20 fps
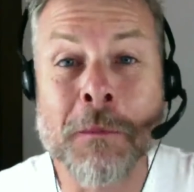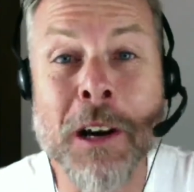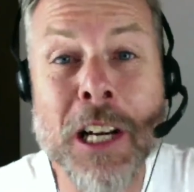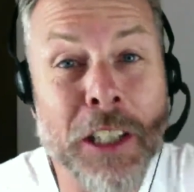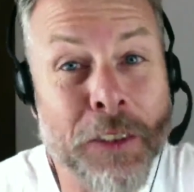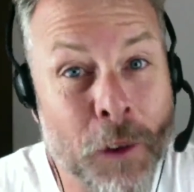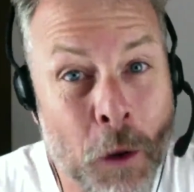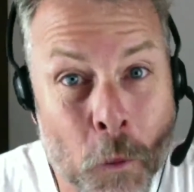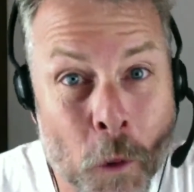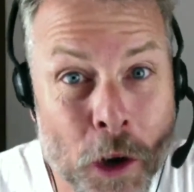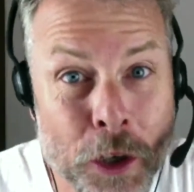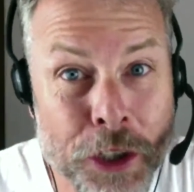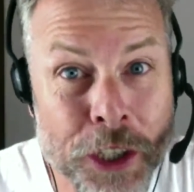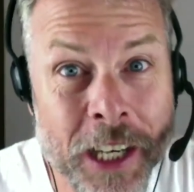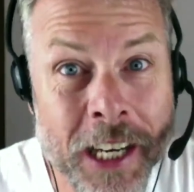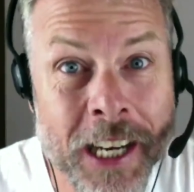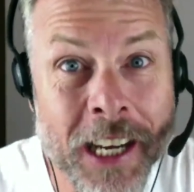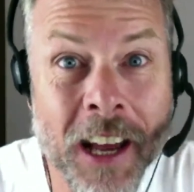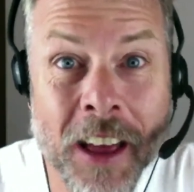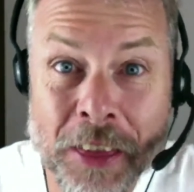much for
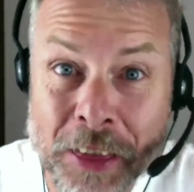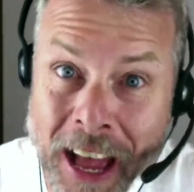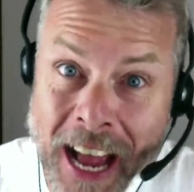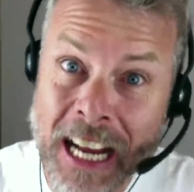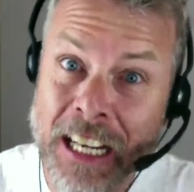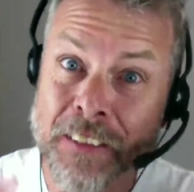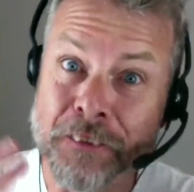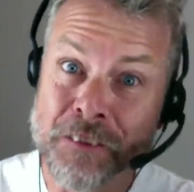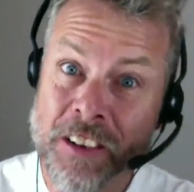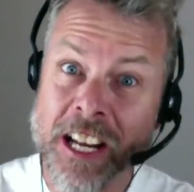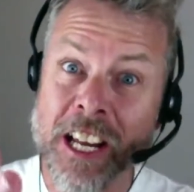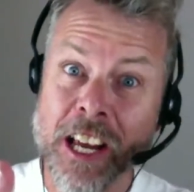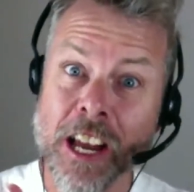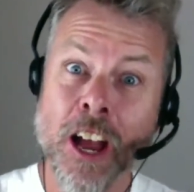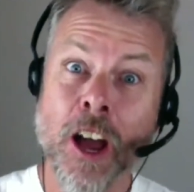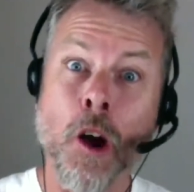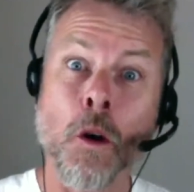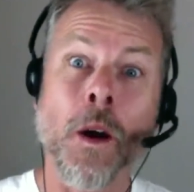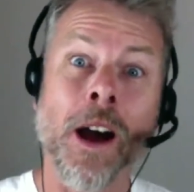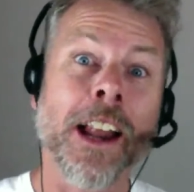watching that
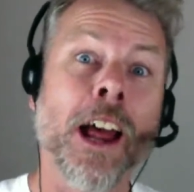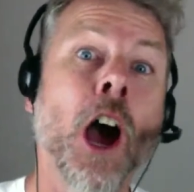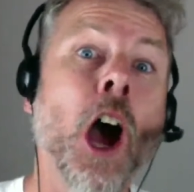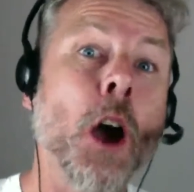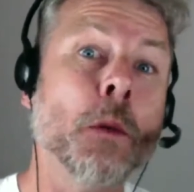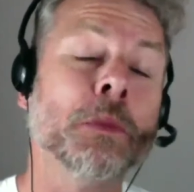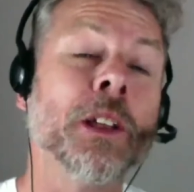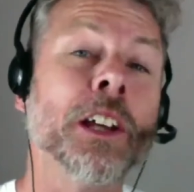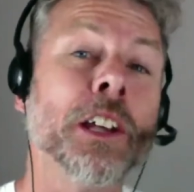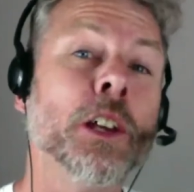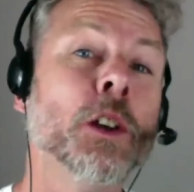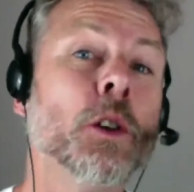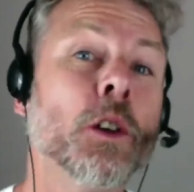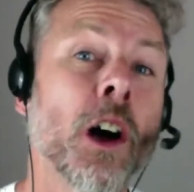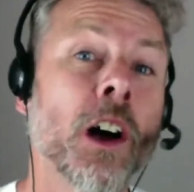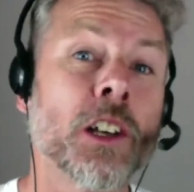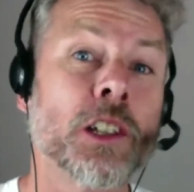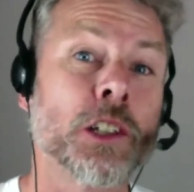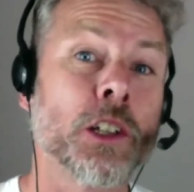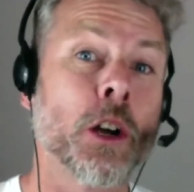video and I hope that you
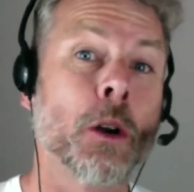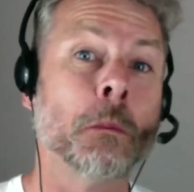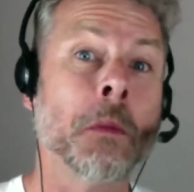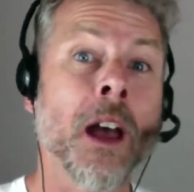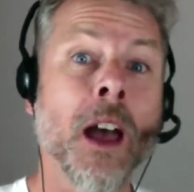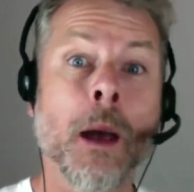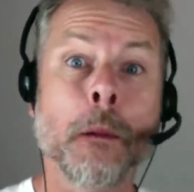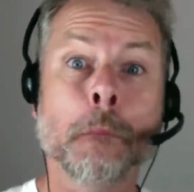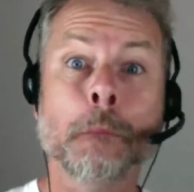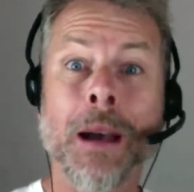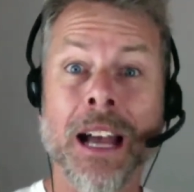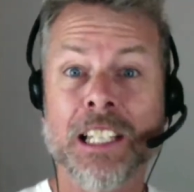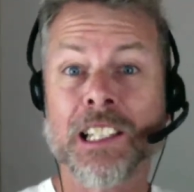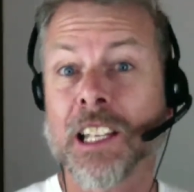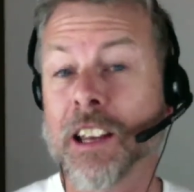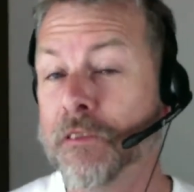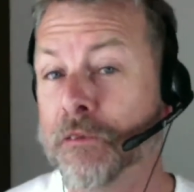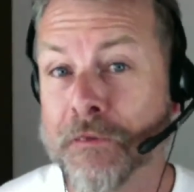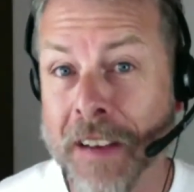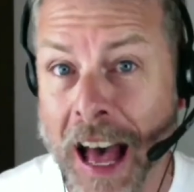got some
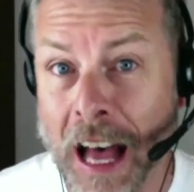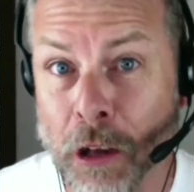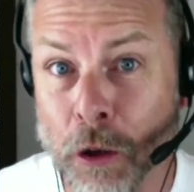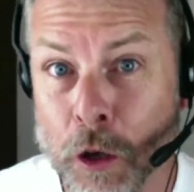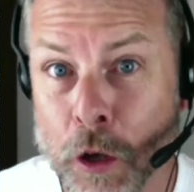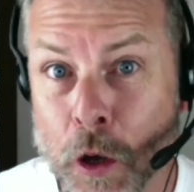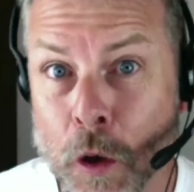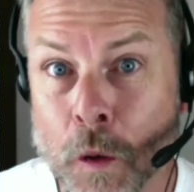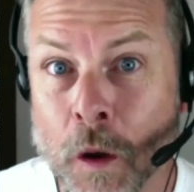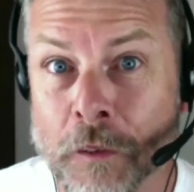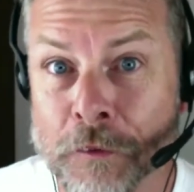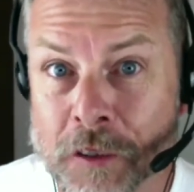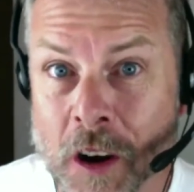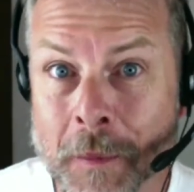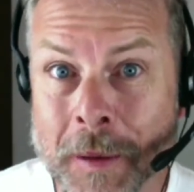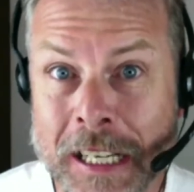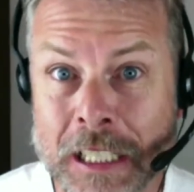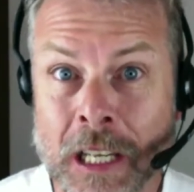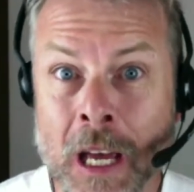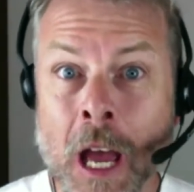massive value
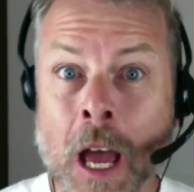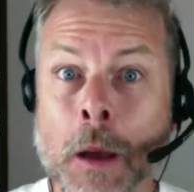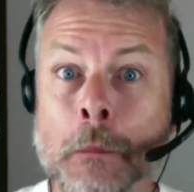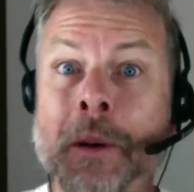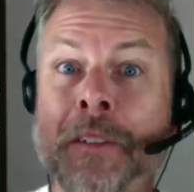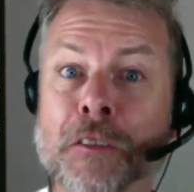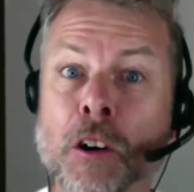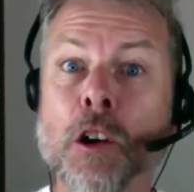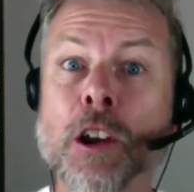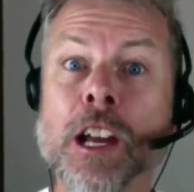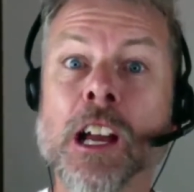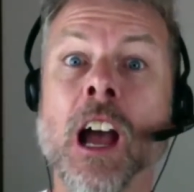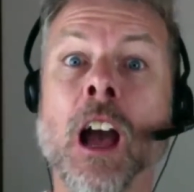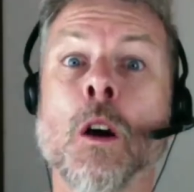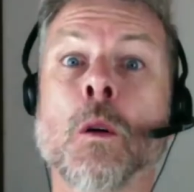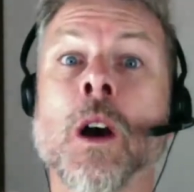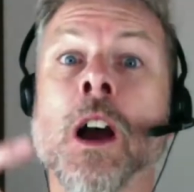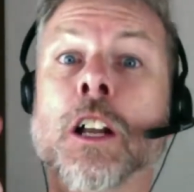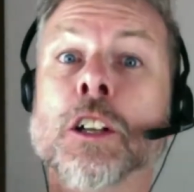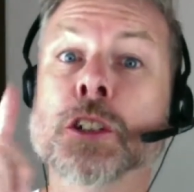from it. Before you
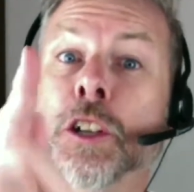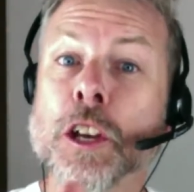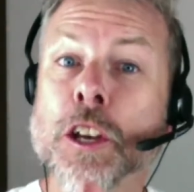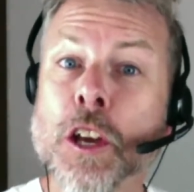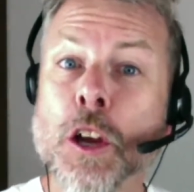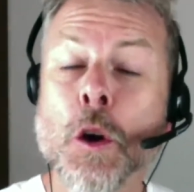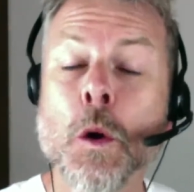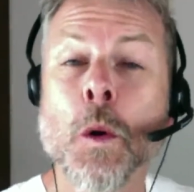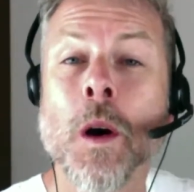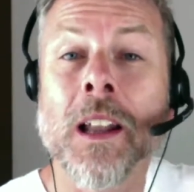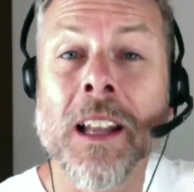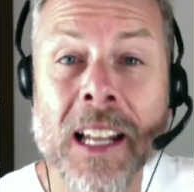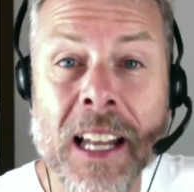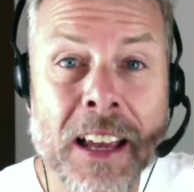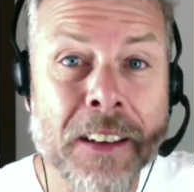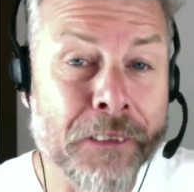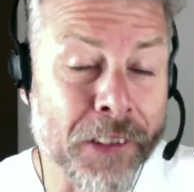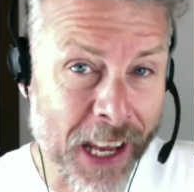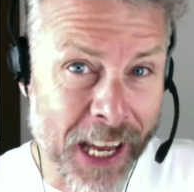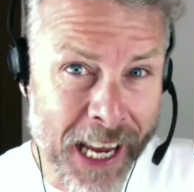go, do you
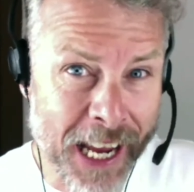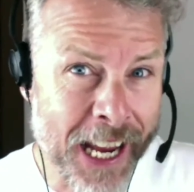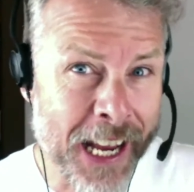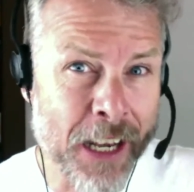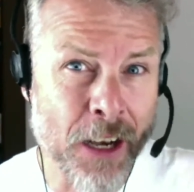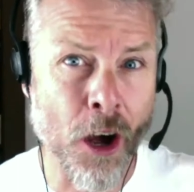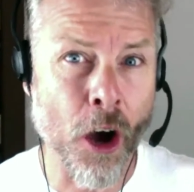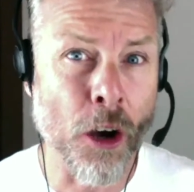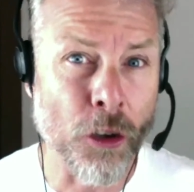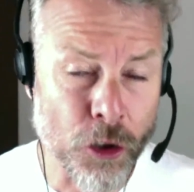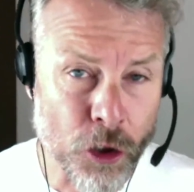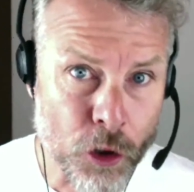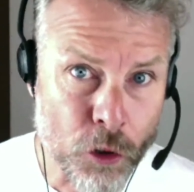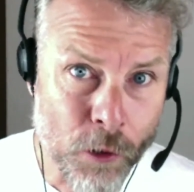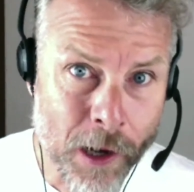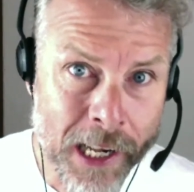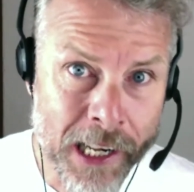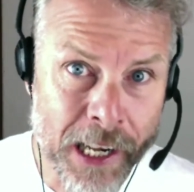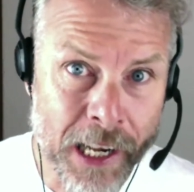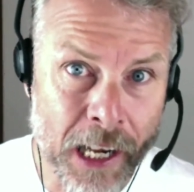live in
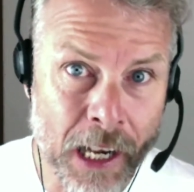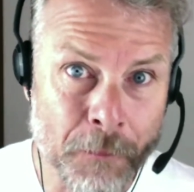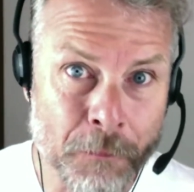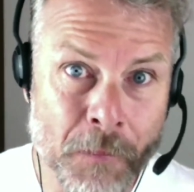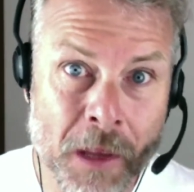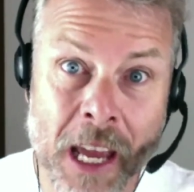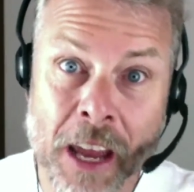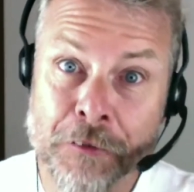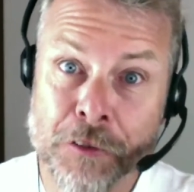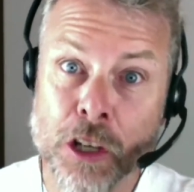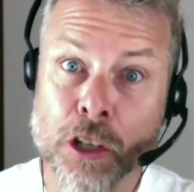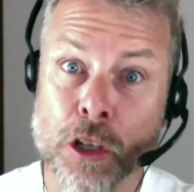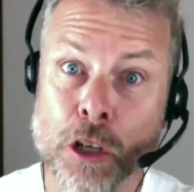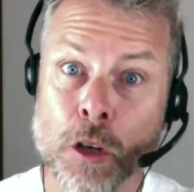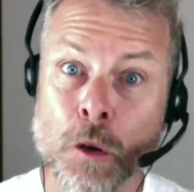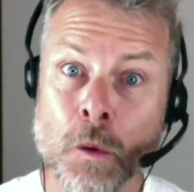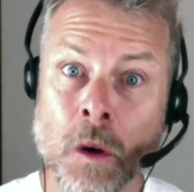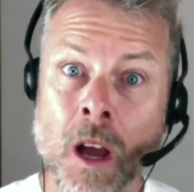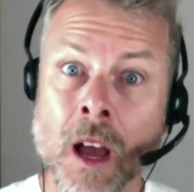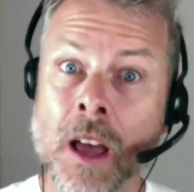Australia? If you
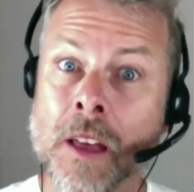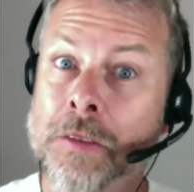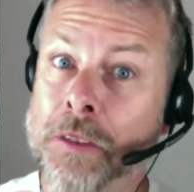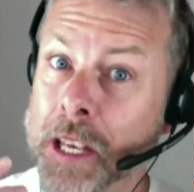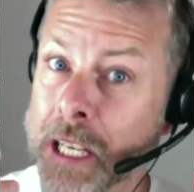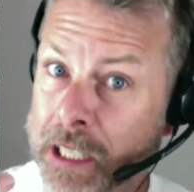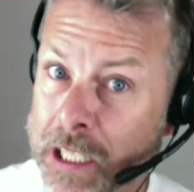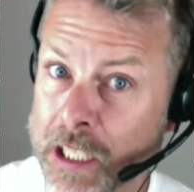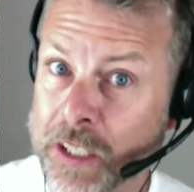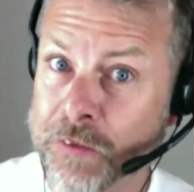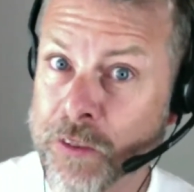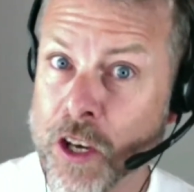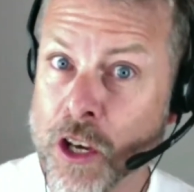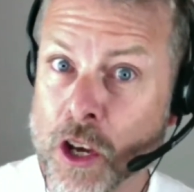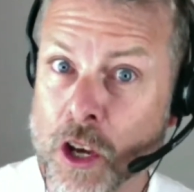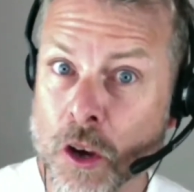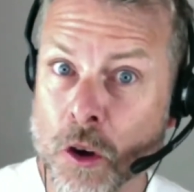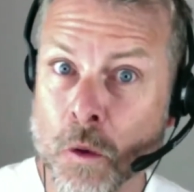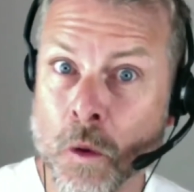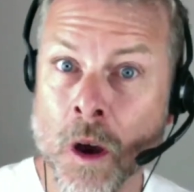do, this is for
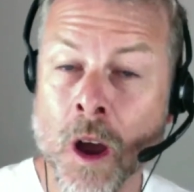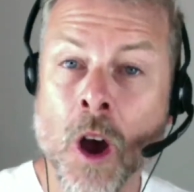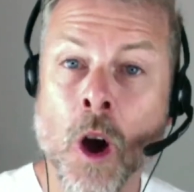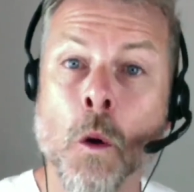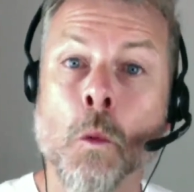you.